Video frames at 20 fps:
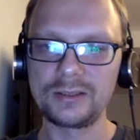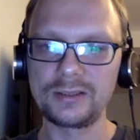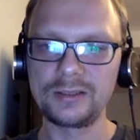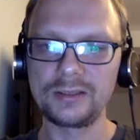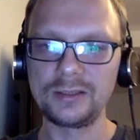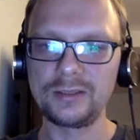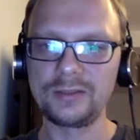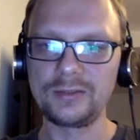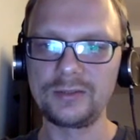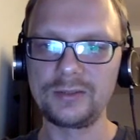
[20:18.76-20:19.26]

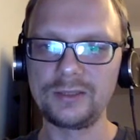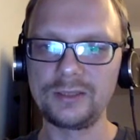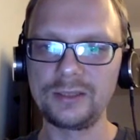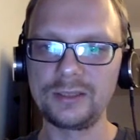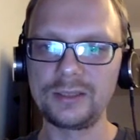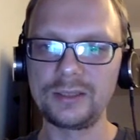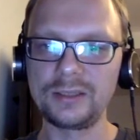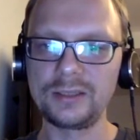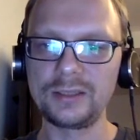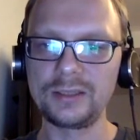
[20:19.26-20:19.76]
is
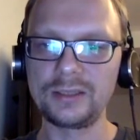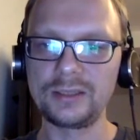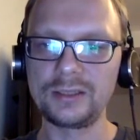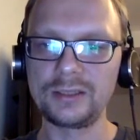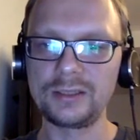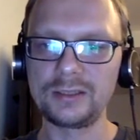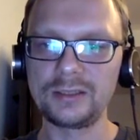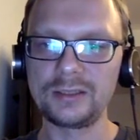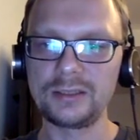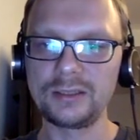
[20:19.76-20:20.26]
here.
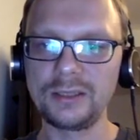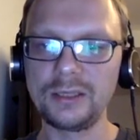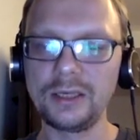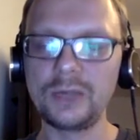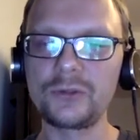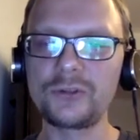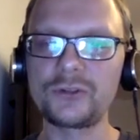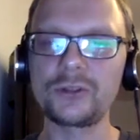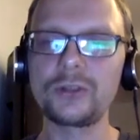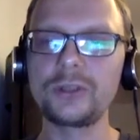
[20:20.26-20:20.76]

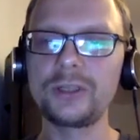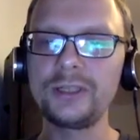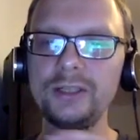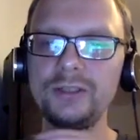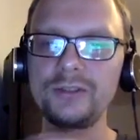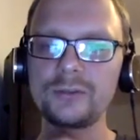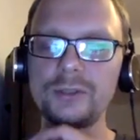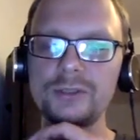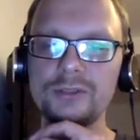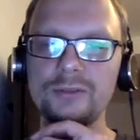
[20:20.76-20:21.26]
Oh, sorry,
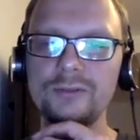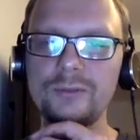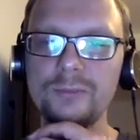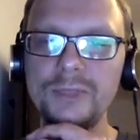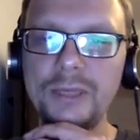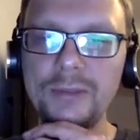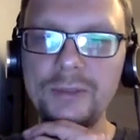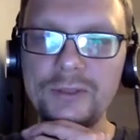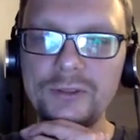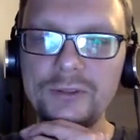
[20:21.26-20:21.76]
it's a question from
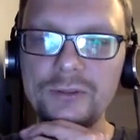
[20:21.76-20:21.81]
Darren.